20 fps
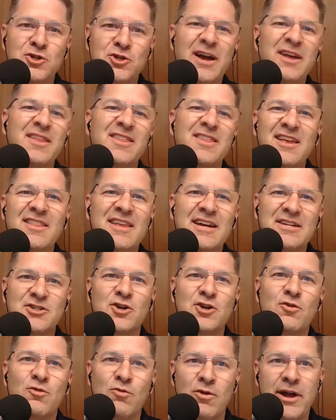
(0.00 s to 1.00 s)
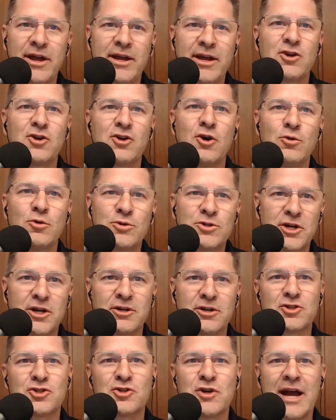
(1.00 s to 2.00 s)
I think that's a great
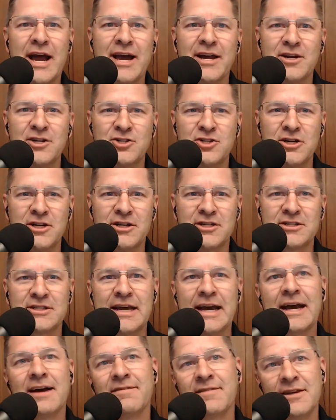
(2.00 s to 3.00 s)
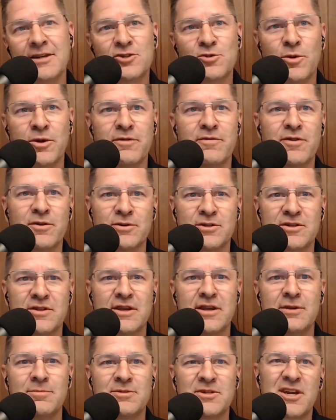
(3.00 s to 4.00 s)
coaching strategy is to have each one of those
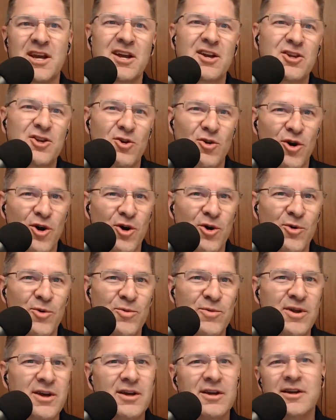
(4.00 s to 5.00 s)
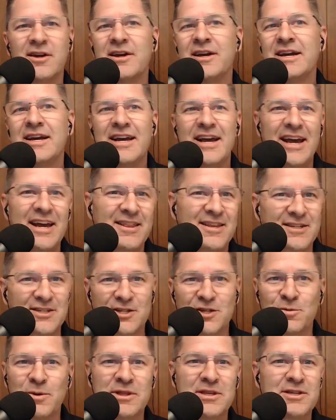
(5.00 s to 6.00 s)
themes and kind of your own. Hey, this
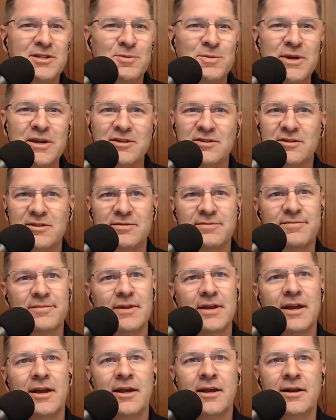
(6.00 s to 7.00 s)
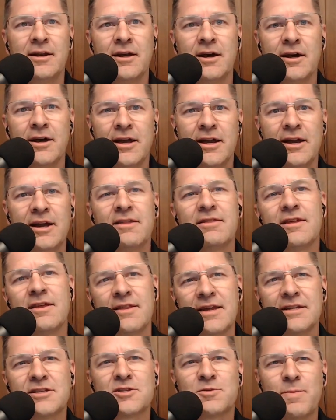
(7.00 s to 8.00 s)
is what this means, and mm-hmm. uh, and I think
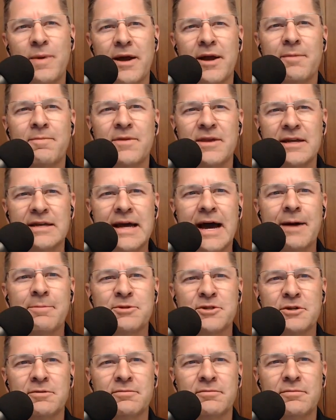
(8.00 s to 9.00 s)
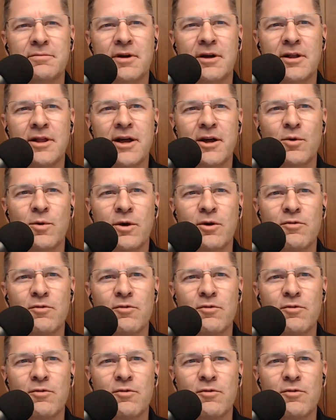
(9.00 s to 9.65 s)
that sped up the adoption a lot quicker.